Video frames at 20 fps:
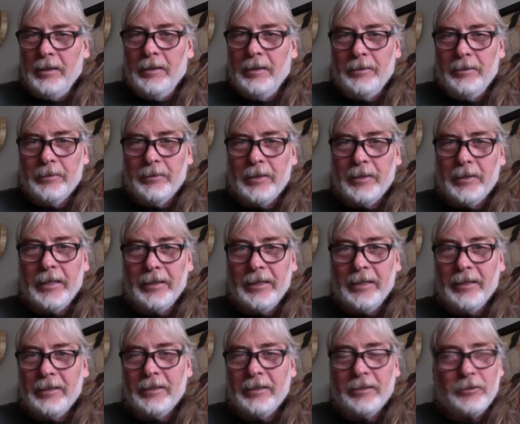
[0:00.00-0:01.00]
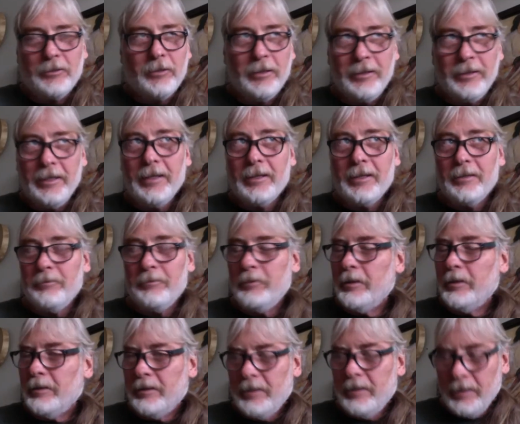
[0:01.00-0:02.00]
Right. Yeah. So yeah, the
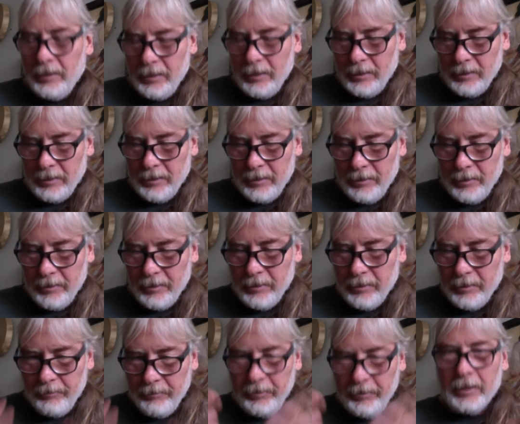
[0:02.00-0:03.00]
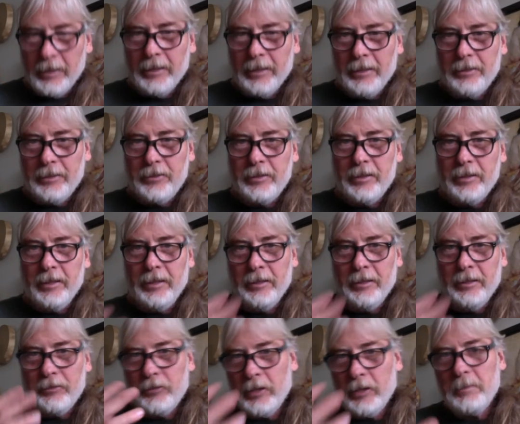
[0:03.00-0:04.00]
the the, the village and the
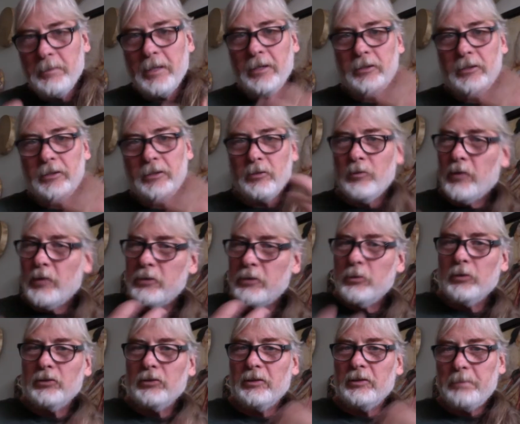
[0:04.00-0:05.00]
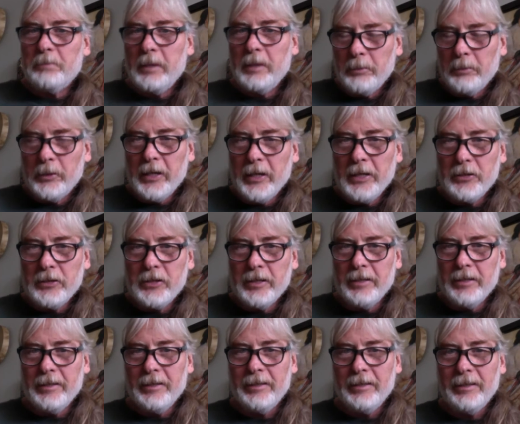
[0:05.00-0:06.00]
ceremonies and rituals of
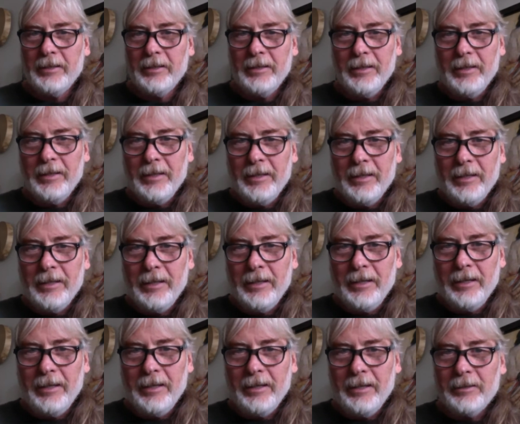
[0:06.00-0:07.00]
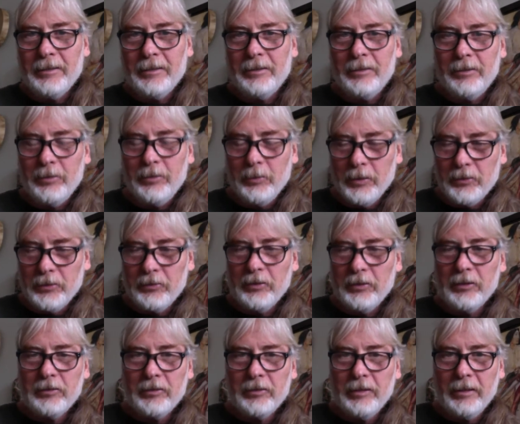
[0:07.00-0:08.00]
preparation uh, to
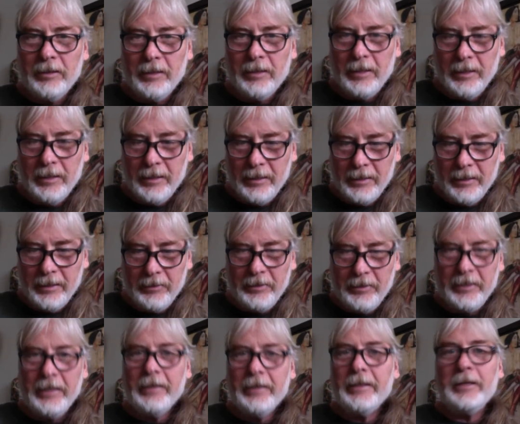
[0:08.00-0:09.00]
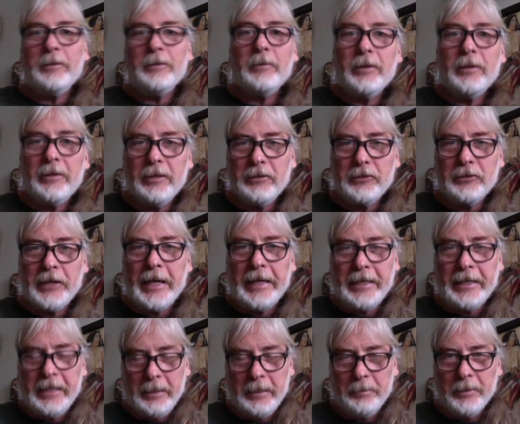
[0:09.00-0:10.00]
assist in, in dealing with these
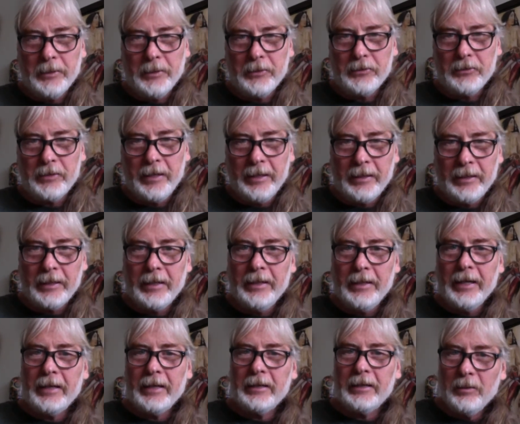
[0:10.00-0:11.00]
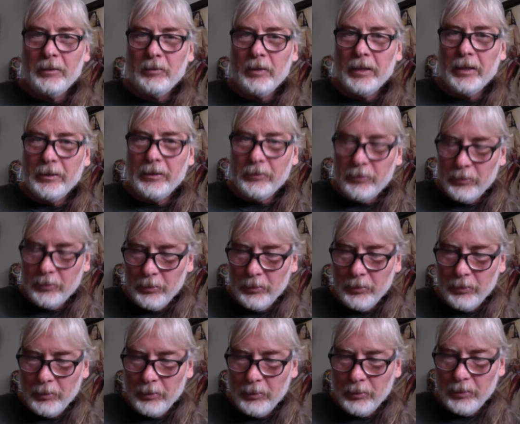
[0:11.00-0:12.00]
gatekeepers and connecting one
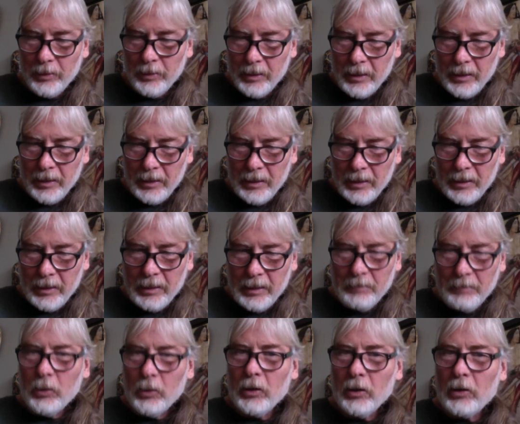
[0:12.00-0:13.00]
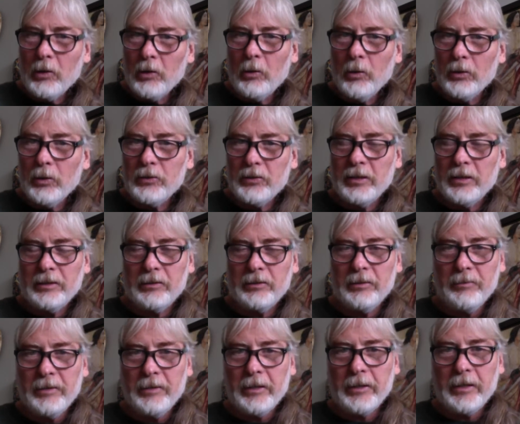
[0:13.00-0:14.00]
to a more core sense
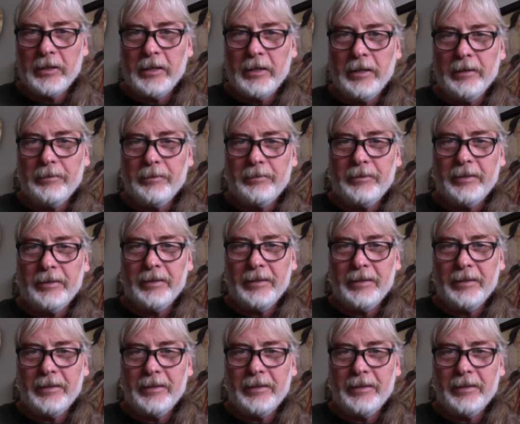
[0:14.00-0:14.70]
of their gift,